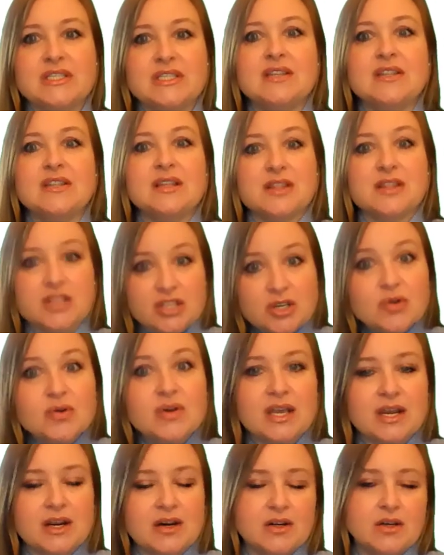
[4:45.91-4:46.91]
see that the
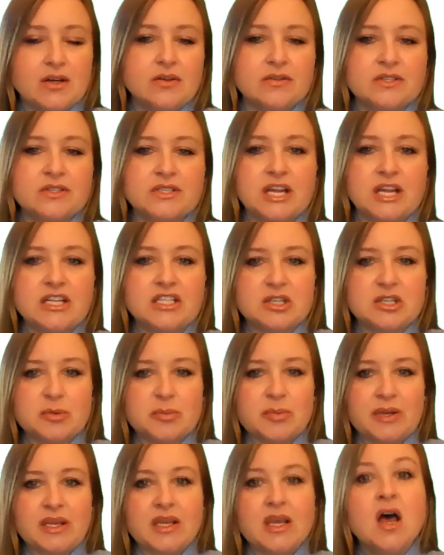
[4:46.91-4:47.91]
eukaryotes tend to
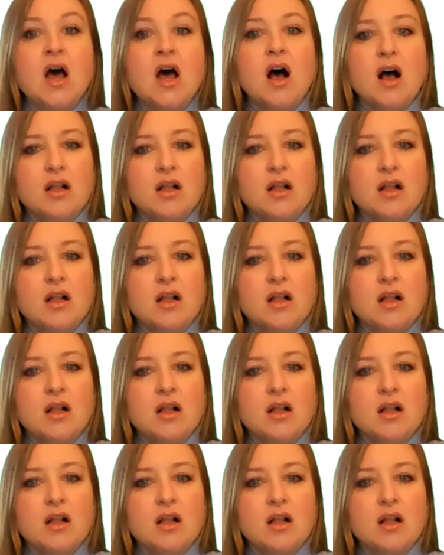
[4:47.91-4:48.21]
be